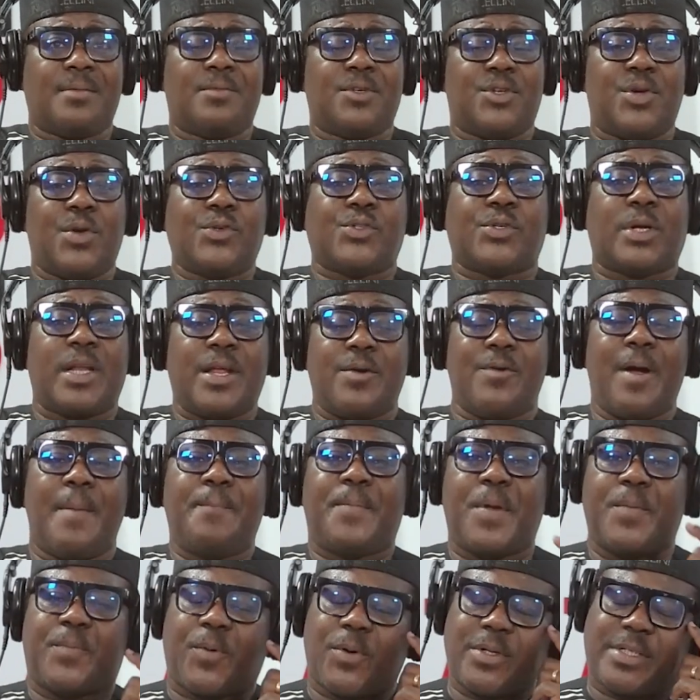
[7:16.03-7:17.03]
Usually
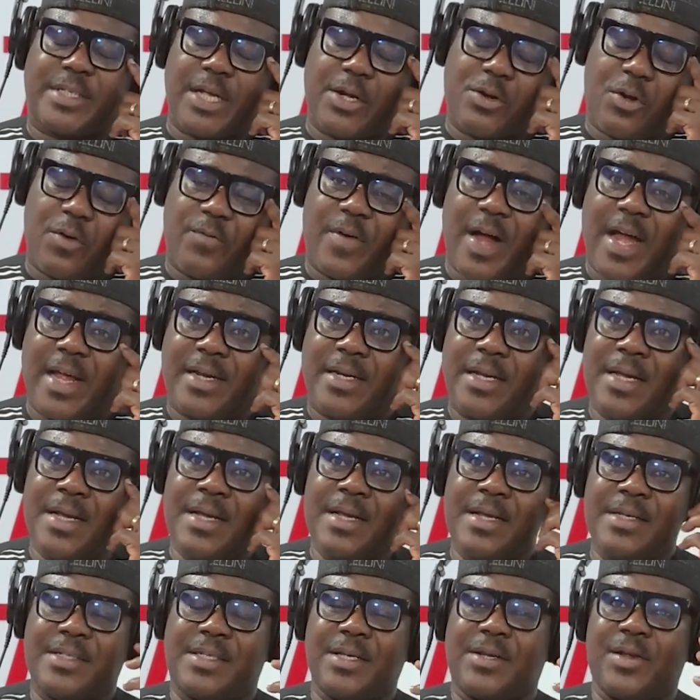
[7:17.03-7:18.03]
when people take over in
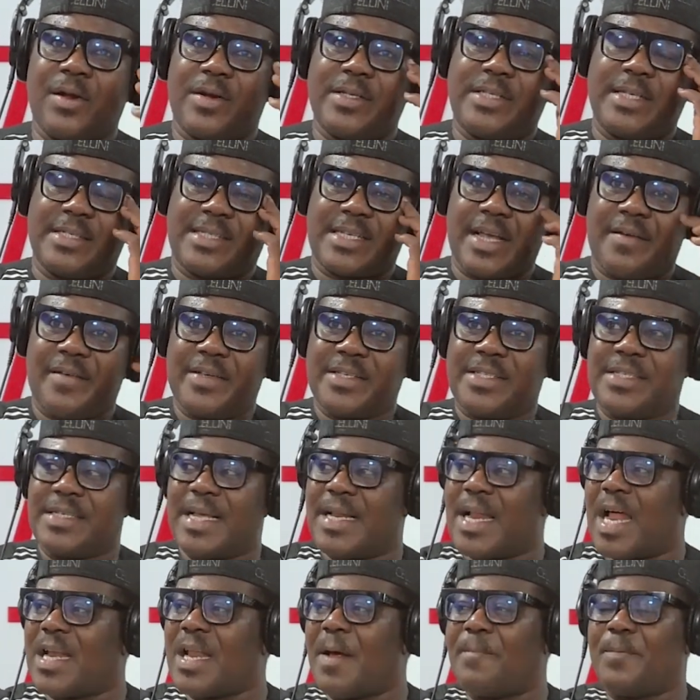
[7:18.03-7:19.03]
security services
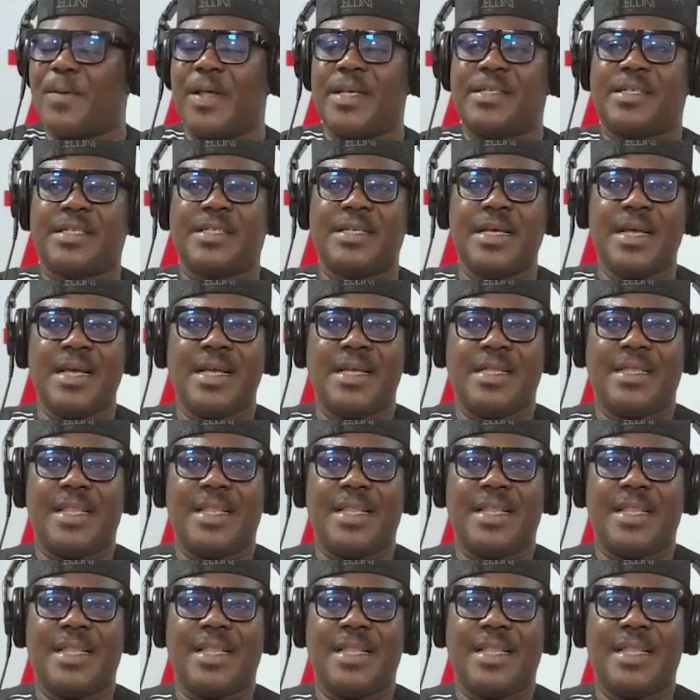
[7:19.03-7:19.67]
and other places,